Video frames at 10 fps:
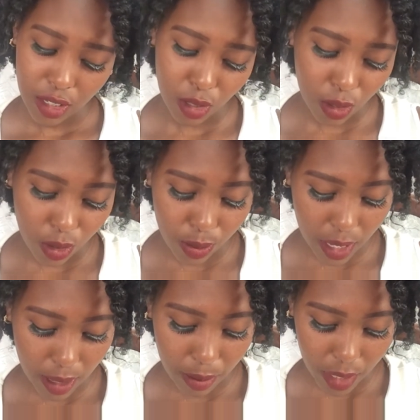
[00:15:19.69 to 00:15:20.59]
So
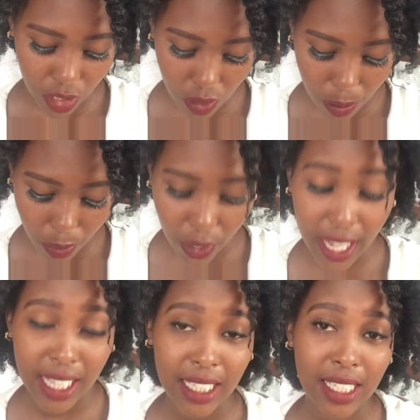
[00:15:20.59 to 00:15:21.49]
my major
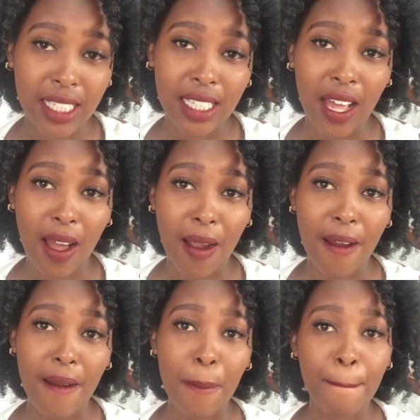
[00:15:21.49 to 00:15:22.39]
points
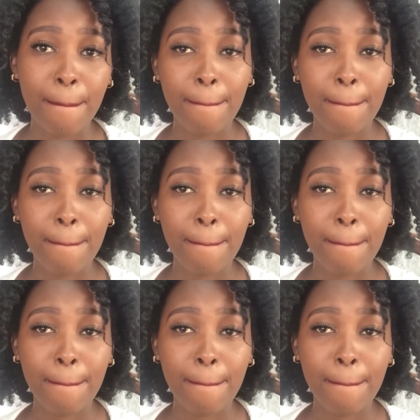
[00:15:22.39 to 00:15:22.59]
are,